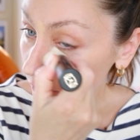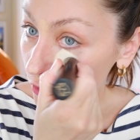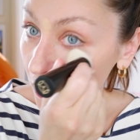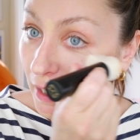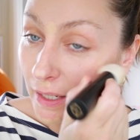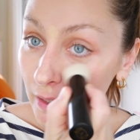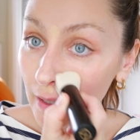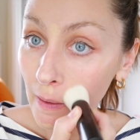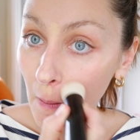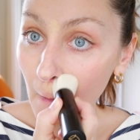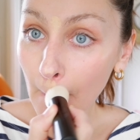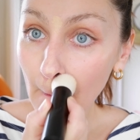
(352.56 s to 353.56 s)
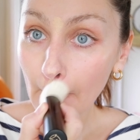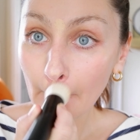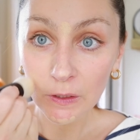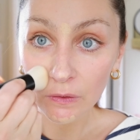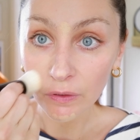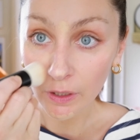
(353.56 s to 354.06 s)
Try it out.
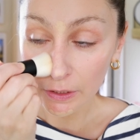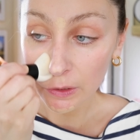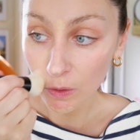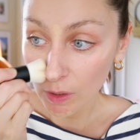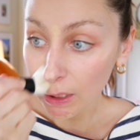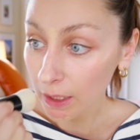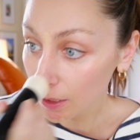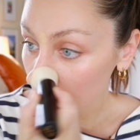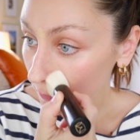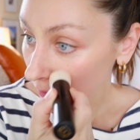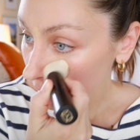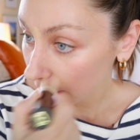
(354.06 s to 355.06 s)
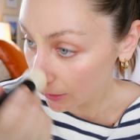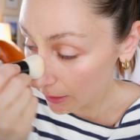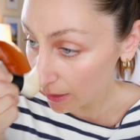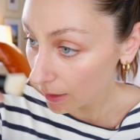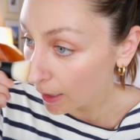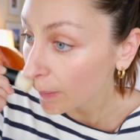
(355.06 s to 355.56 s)
So far so good, I'm loving
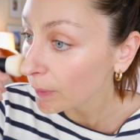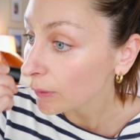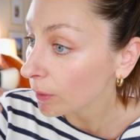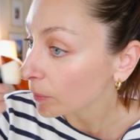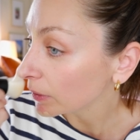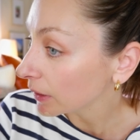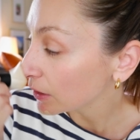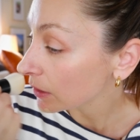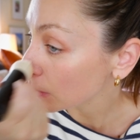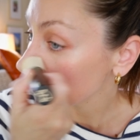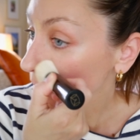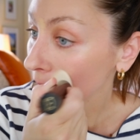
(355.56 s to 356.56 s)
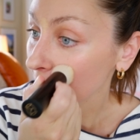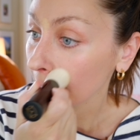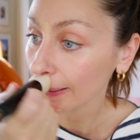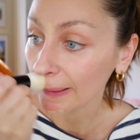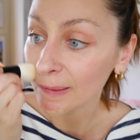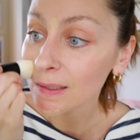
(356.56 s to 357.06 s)
it. I would normally just use my
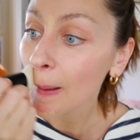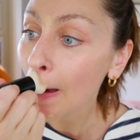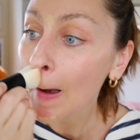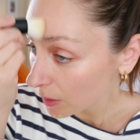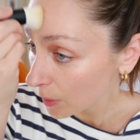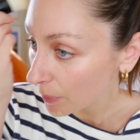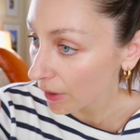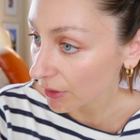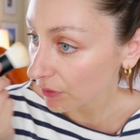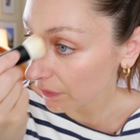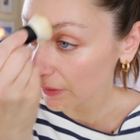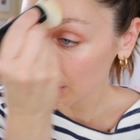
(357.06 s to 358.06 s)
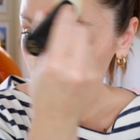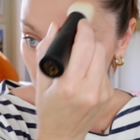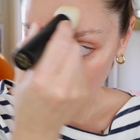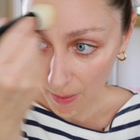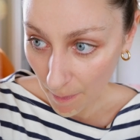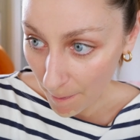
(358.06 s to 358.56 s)
hands. The brush feels
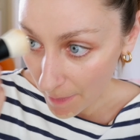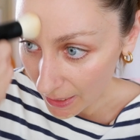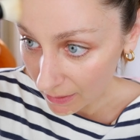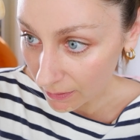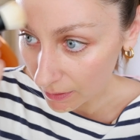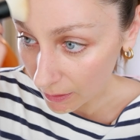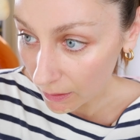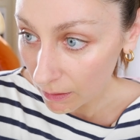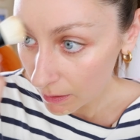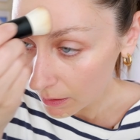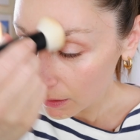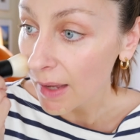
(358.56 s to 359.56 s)
amazing.